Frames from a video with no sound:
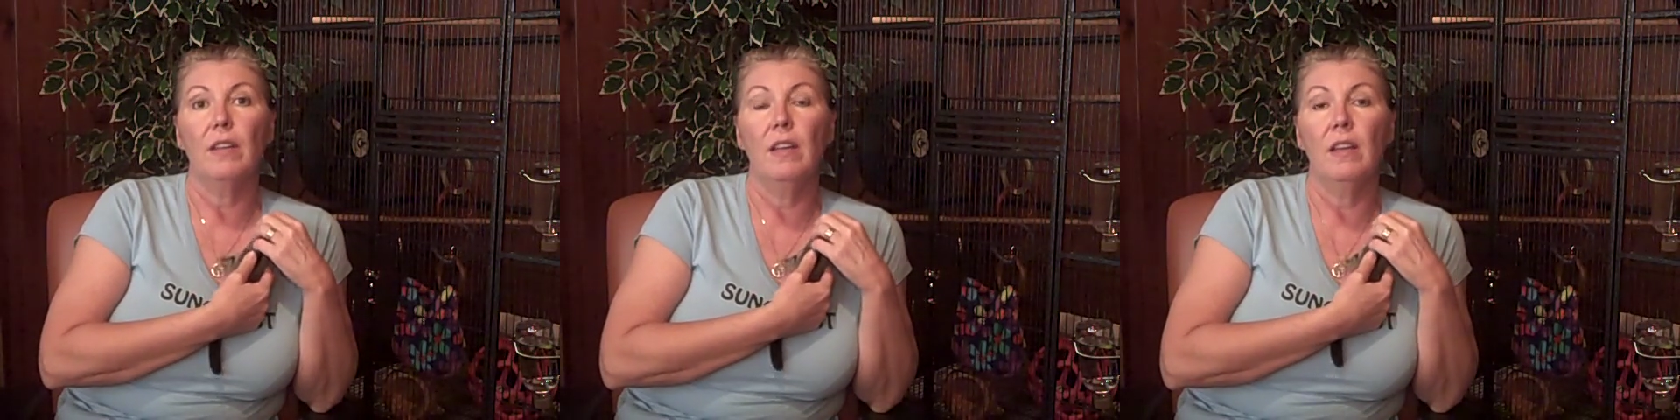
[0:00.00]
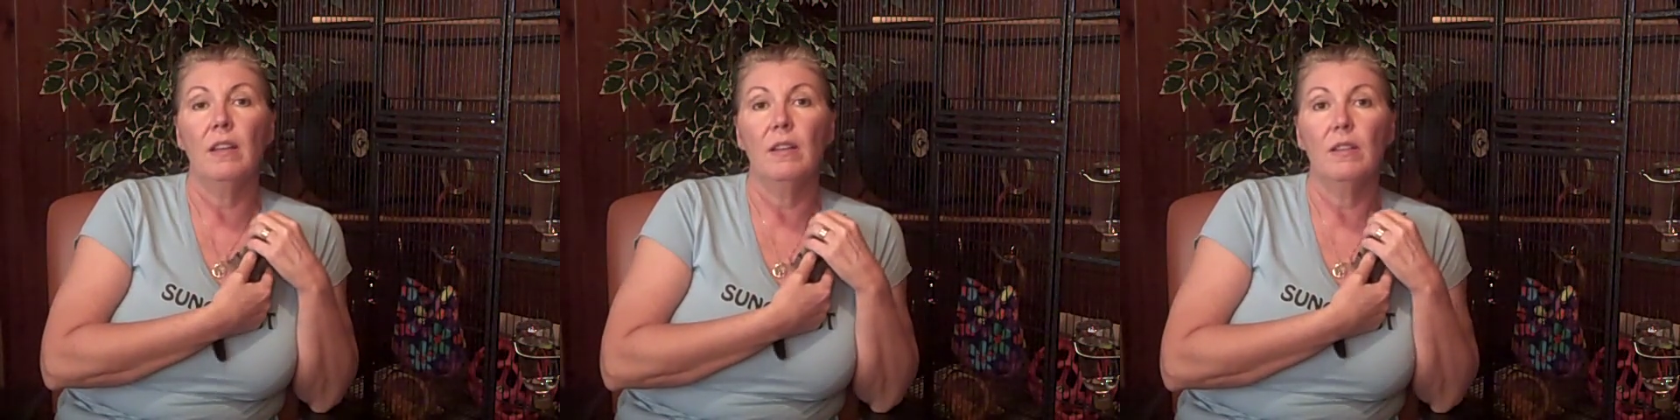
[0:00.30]

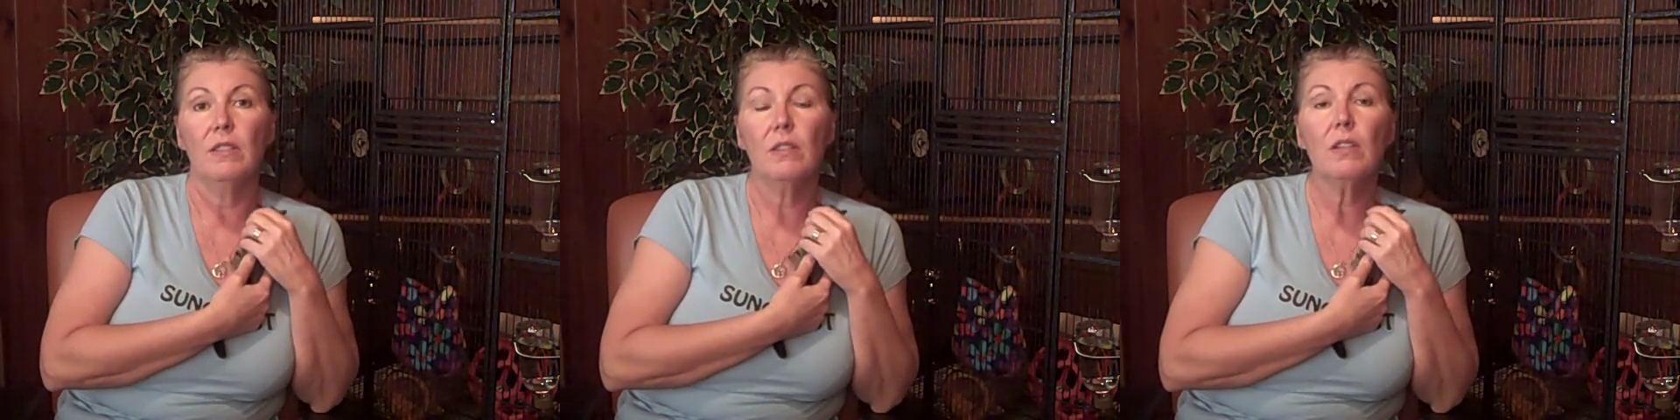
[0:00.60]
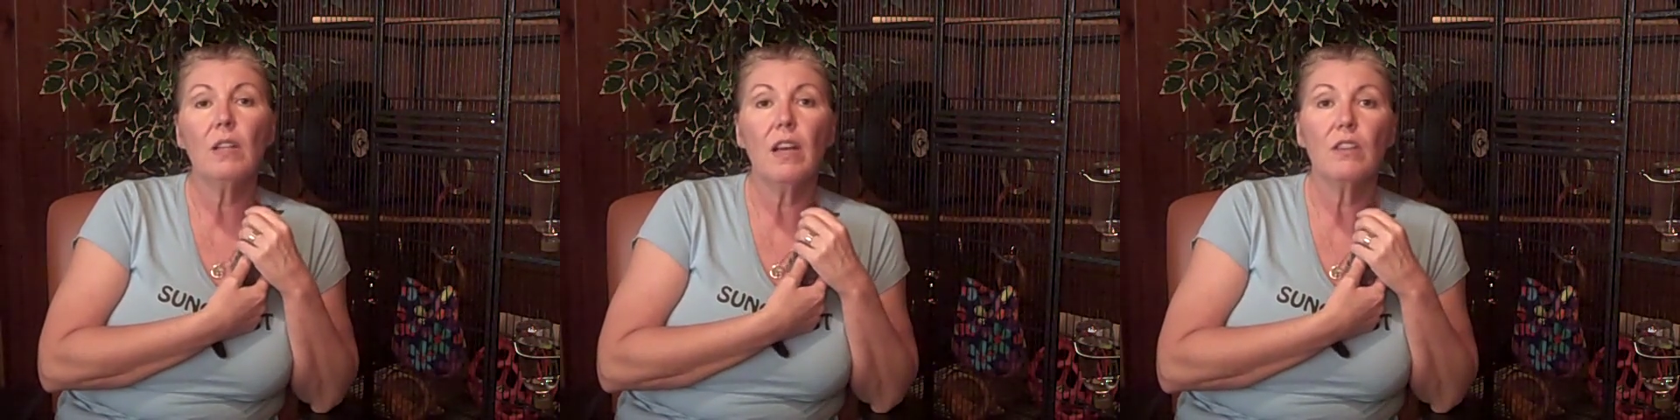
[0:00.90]
and
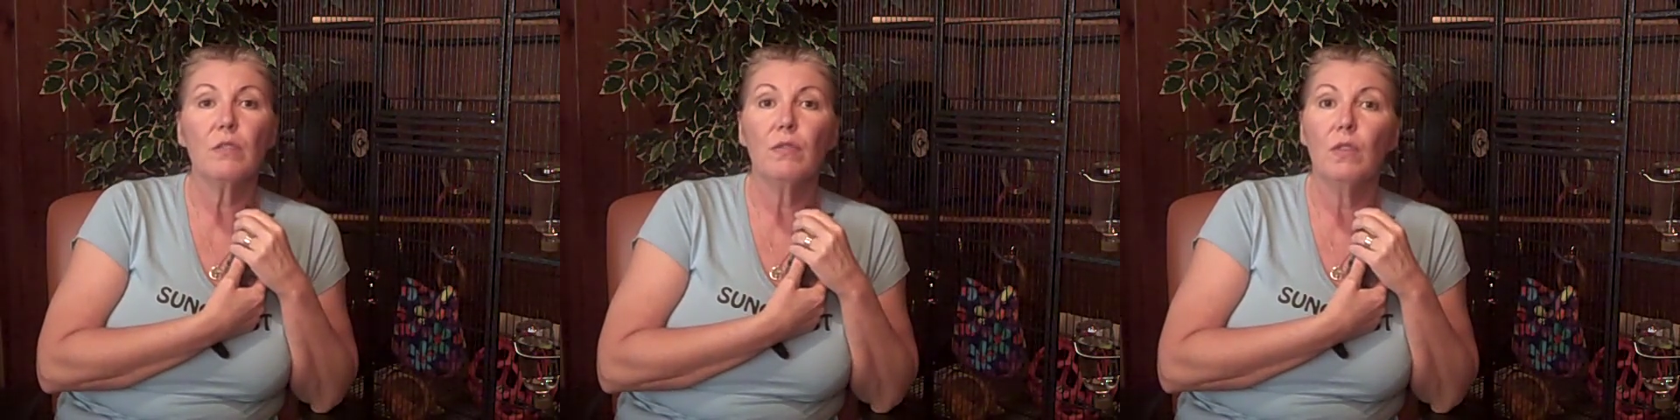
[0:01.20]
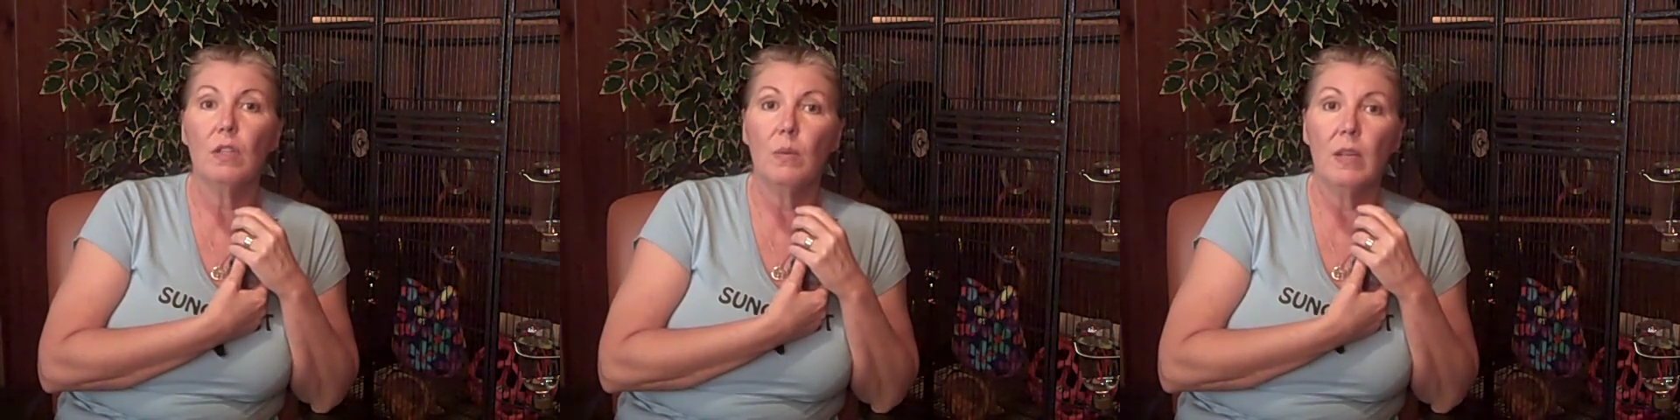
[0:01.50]
sugar gliders are
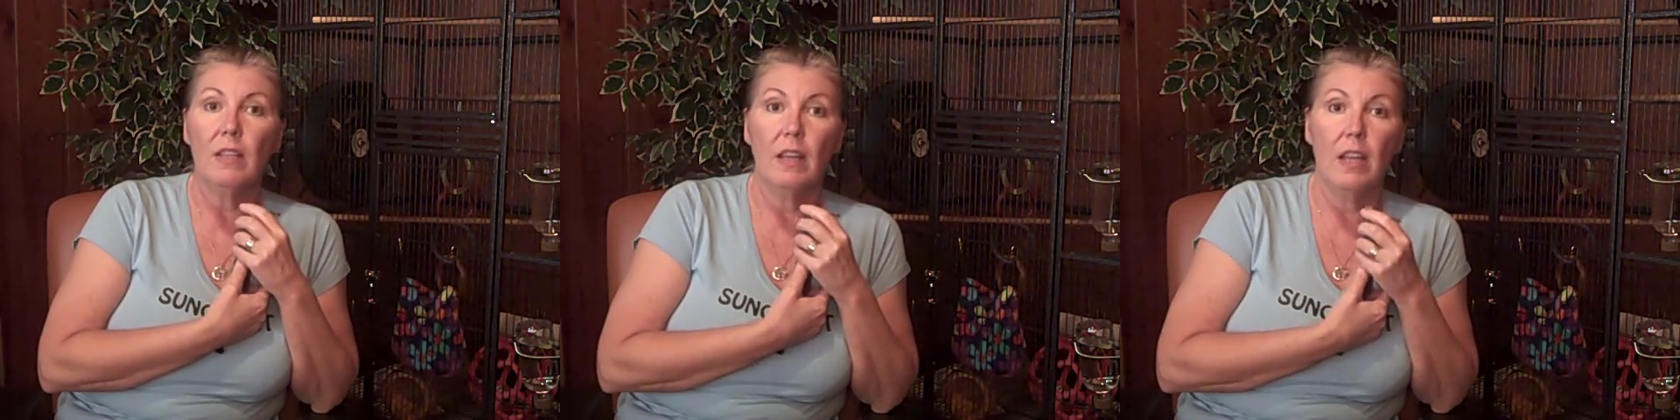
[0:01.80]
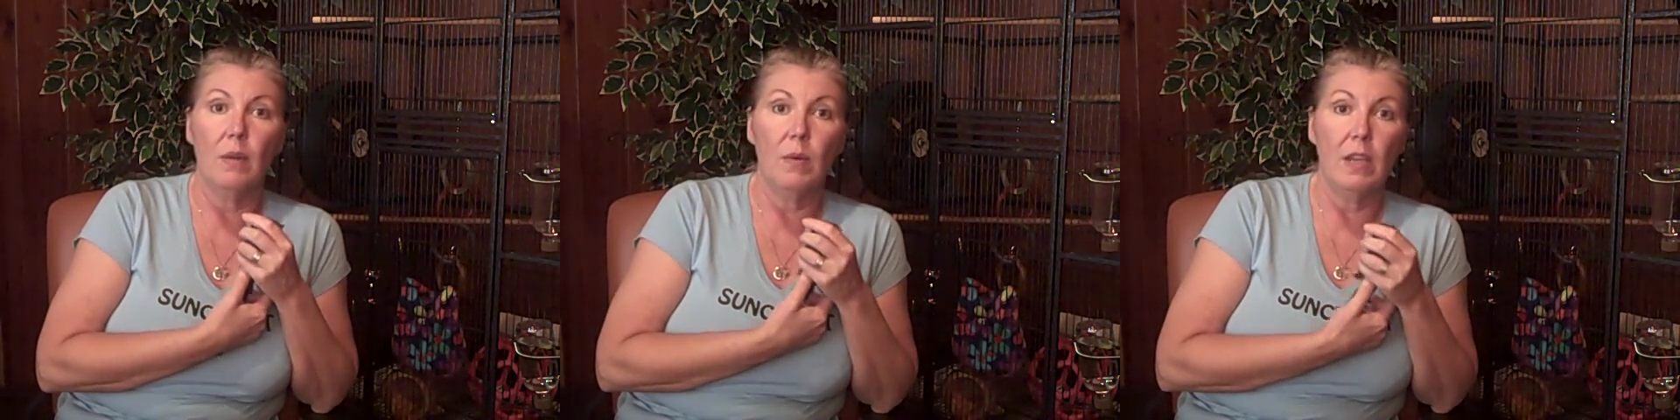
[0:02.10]
fully weaned at
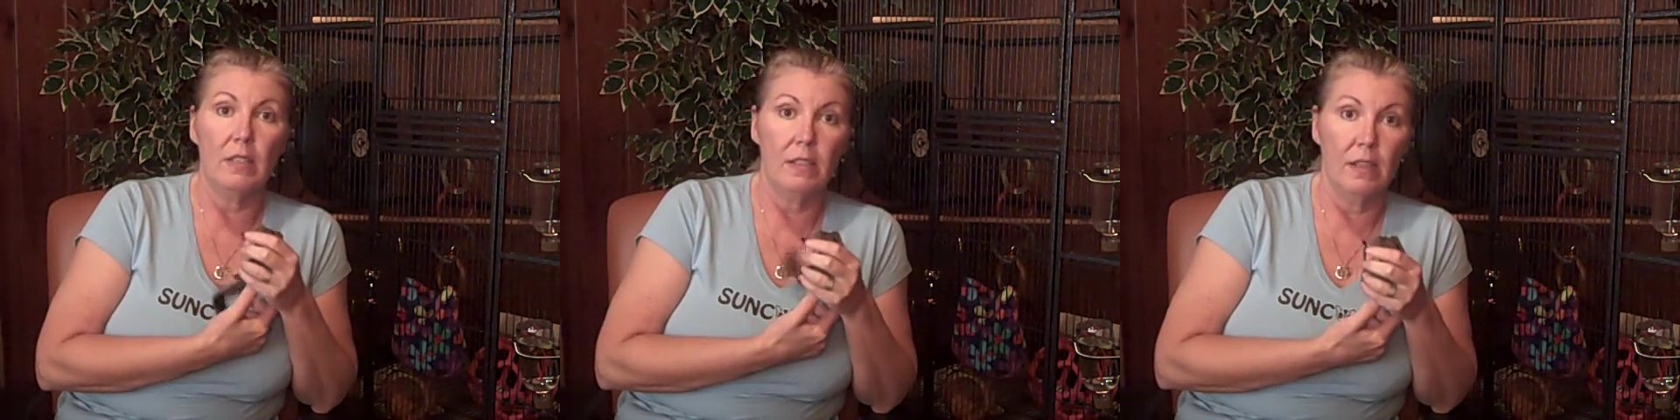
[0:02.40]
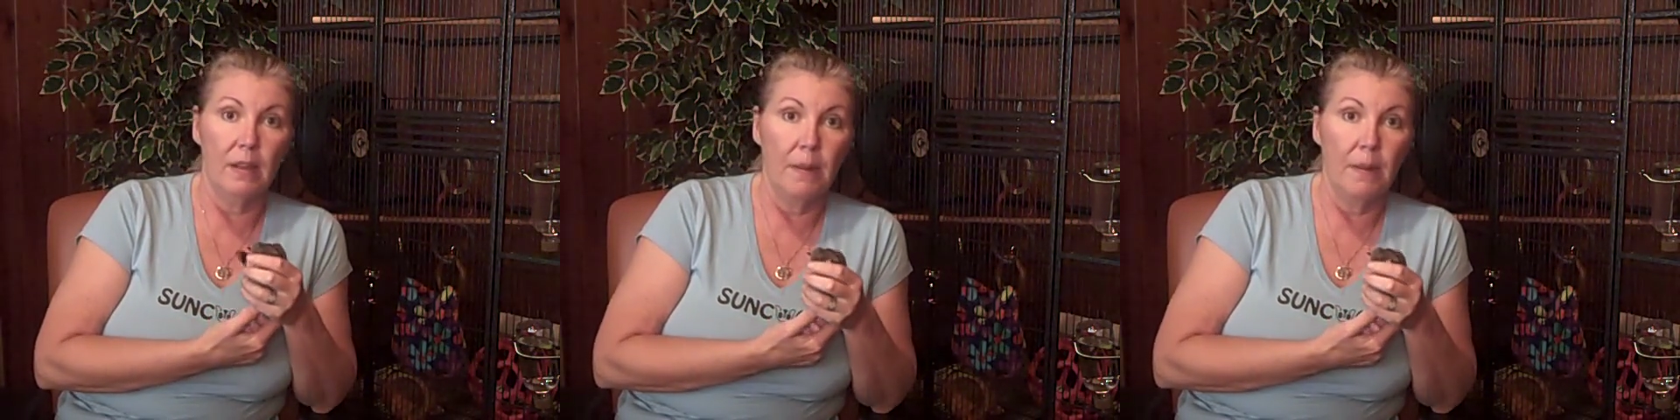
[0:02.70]
8 weeks, and